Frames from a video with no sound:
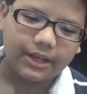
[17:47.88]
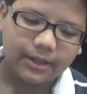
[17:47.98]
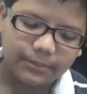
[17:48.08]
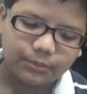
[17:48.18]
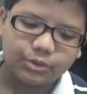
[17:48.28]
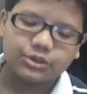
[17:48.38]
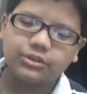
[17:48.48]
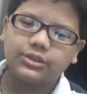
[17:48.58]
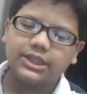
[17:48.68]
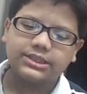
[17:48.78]

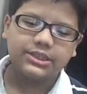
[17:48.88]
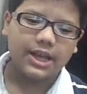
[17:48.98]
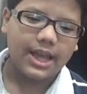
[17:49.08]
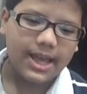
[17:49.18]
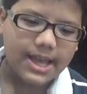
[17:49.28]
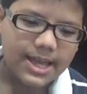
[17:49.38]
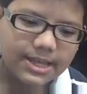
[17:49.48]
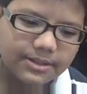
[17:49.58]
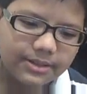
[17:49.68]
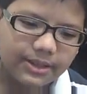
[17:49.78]
also known as the
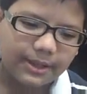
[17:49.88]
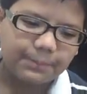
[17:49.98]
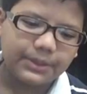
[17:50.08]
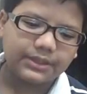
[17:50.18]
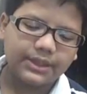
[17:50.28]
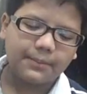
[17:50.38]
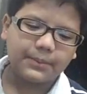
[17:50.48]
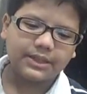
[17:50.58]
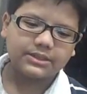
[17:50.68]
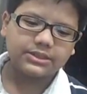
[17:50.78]

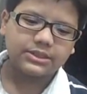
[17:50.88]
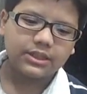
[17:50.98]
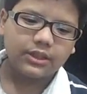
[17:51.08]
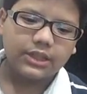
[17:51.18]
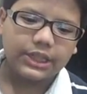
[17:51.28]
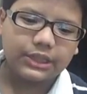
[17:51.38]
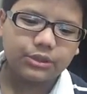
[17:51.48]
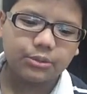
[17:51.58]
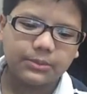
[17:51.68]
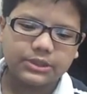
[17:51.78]
epidemics in
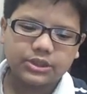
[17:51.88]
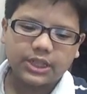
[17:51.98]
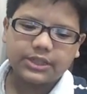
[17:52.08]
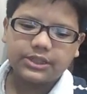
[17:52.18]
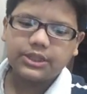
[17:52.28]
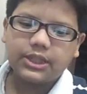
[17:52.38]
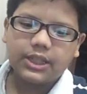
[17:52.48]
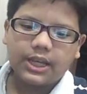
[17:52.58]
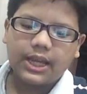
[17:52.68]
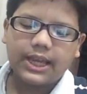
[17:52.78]
human society,
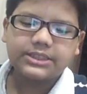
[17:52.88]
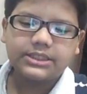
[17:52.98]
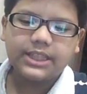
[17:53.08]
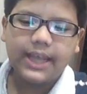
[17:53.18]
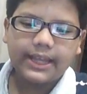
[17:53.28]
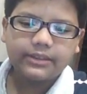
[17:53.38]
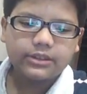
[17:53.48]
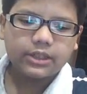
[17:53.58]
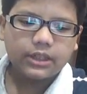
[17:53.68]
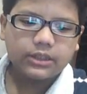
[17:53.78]
has led
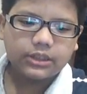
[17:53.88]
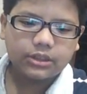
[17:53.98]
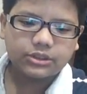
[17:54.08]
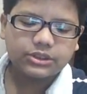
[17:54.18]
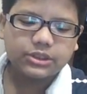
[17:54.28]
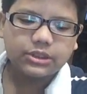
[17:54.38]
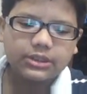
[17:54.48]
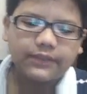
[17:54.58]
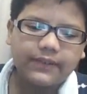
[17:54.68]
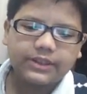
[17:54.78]
the
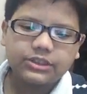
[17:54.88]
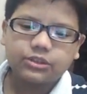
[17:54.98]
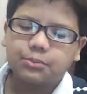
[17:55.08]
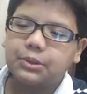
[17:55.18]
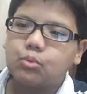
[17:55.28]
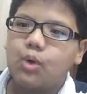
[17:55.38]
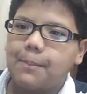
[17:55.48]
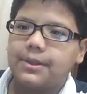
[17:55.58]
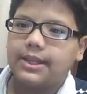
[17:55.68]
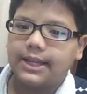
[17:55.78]
concern that viruses could be
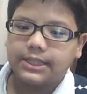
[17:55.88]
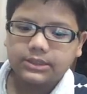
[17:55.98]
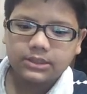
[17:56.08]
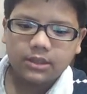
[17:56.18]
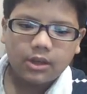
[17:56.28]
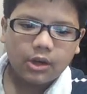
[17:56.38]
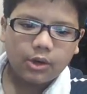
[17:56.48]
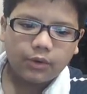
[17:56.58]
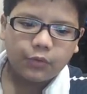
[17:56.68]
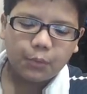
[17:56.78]
weaponized
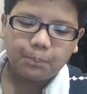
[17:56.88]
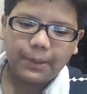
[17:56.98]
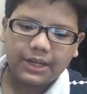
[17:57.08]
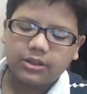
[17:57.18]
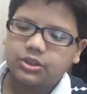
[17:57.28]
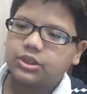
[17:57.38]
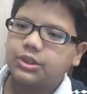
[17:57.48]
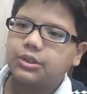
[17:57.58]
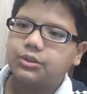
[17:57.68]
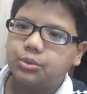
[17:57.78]
for
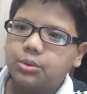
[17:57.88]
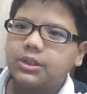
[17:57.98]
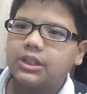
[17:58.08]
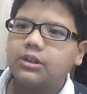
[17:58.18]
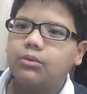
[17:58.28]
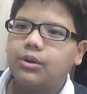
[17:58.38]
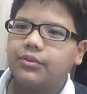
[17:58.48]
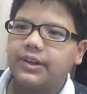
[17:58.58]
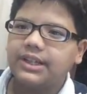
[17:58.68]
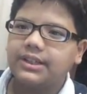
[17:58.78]
biological nuclear
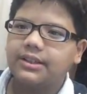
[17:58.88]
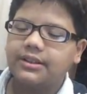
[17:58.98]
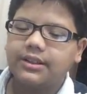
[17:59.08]
warfare.